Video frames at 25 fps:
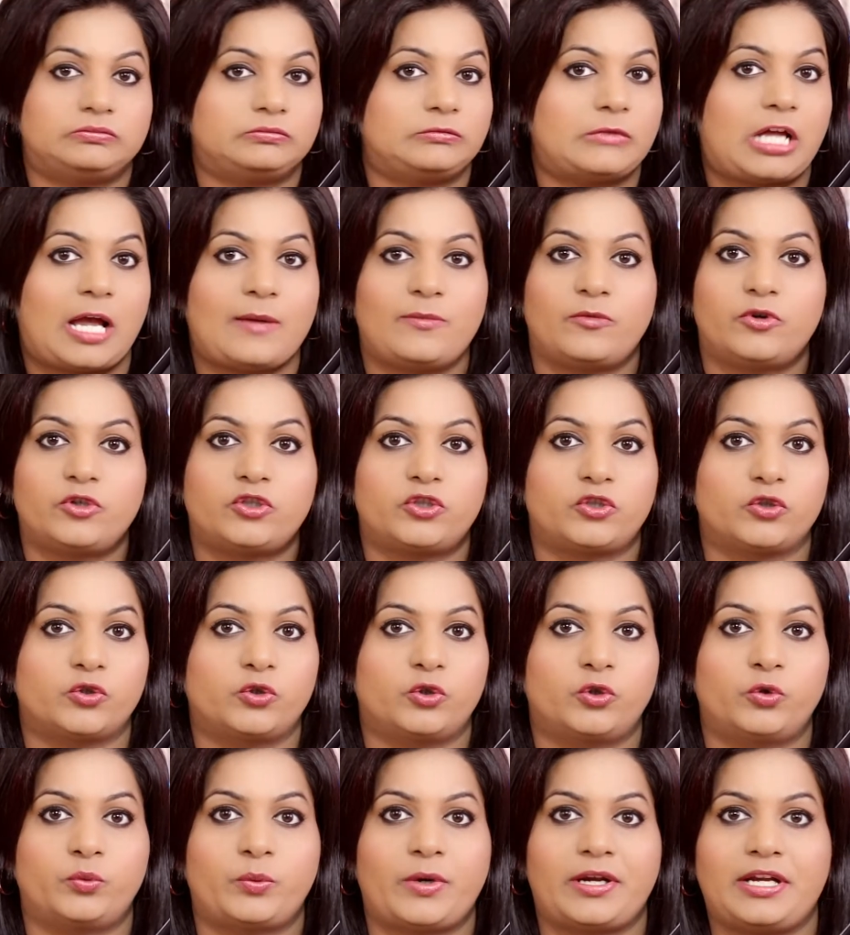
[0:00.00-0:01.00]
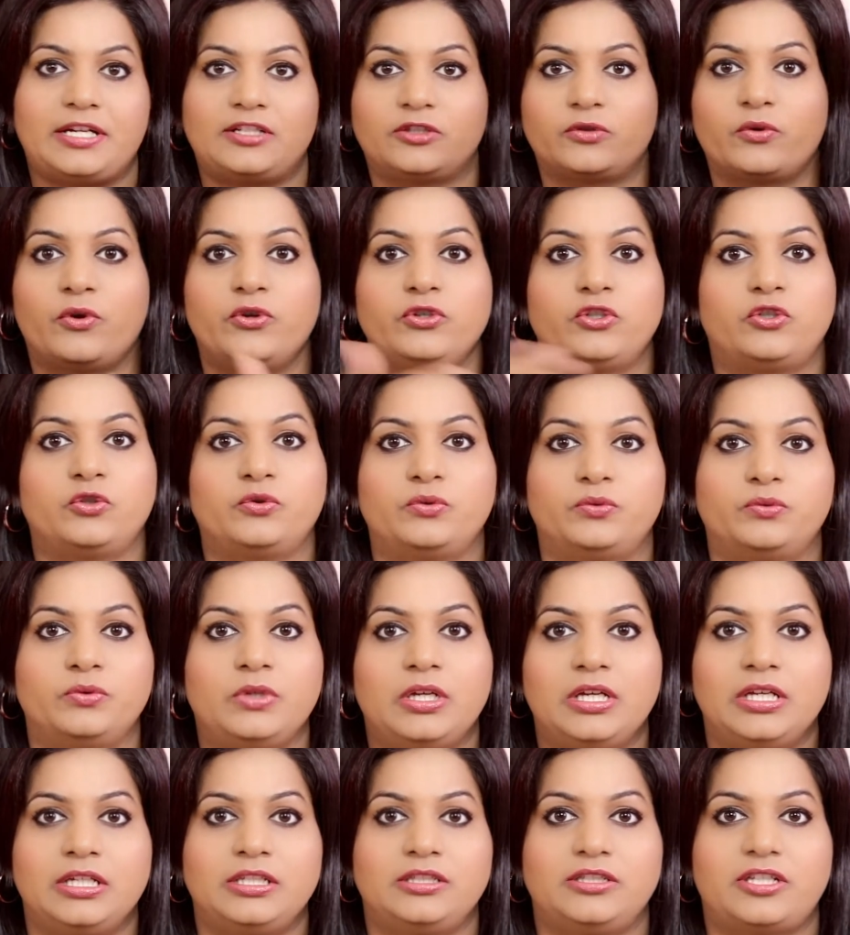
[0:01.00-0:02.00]
I'm not sure when it's going to
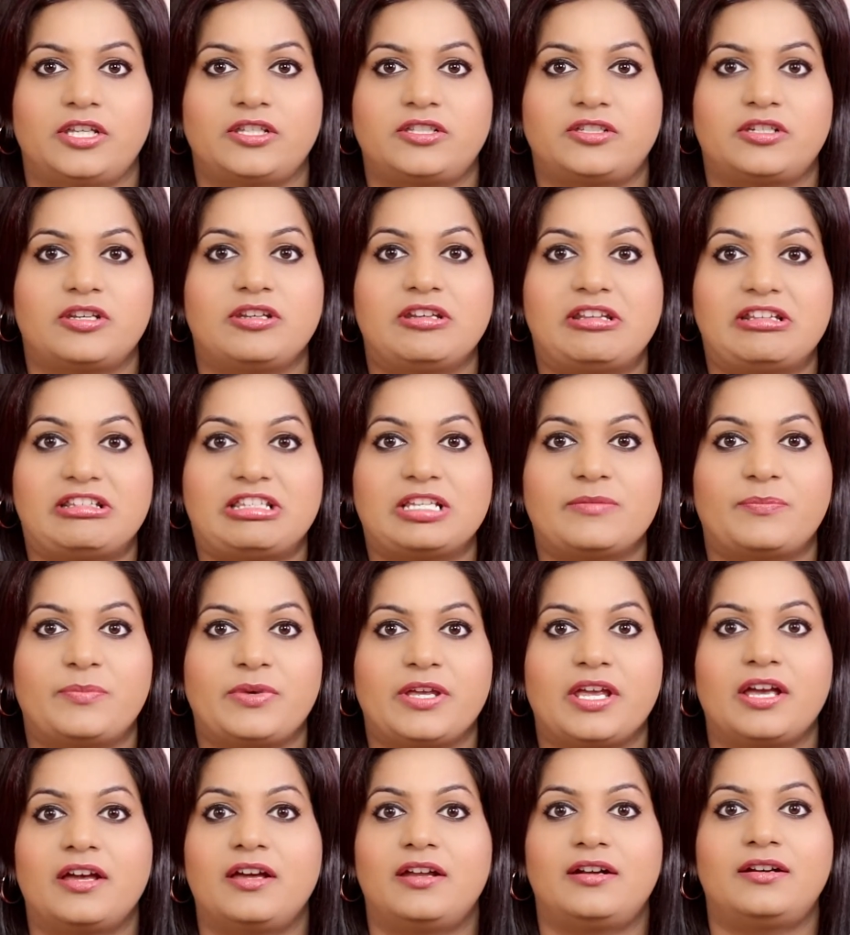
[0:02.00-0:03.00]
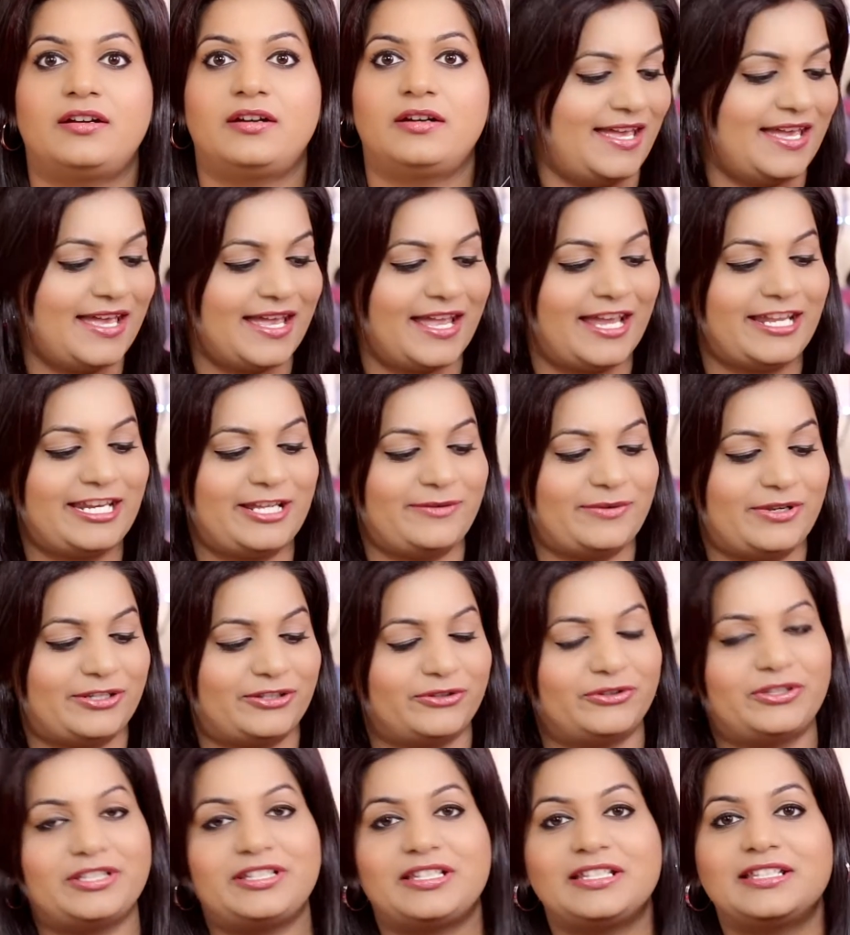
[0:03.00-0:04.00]
just disappear. Anyway,
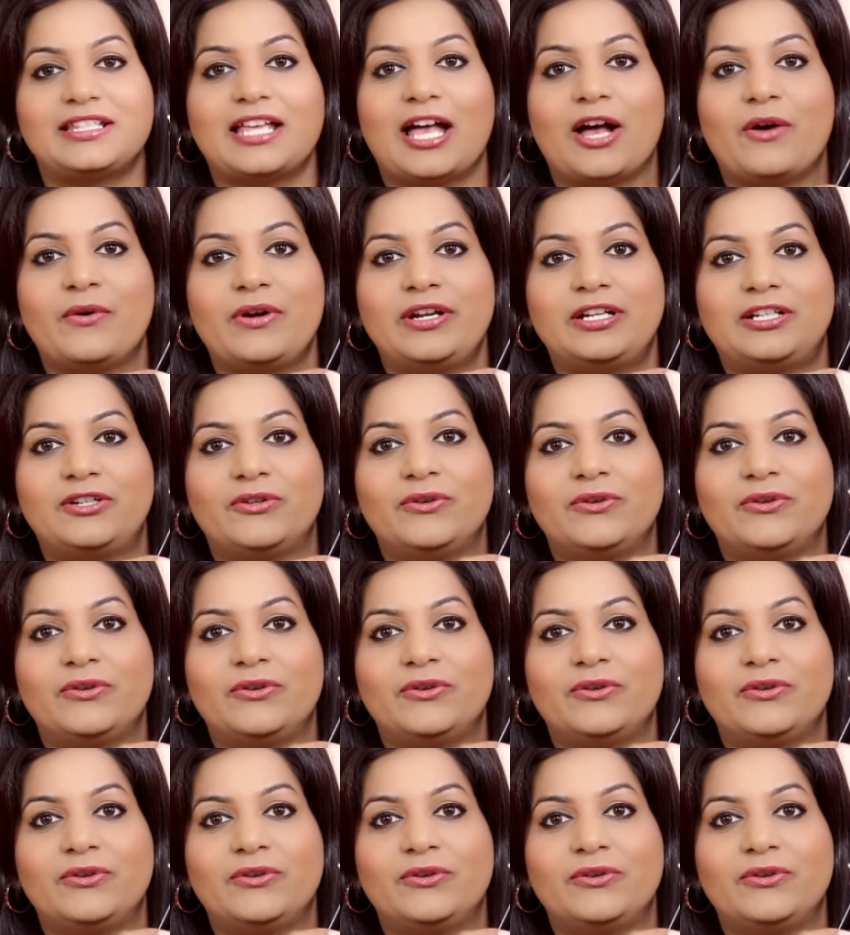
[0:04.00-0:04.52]
so this is how it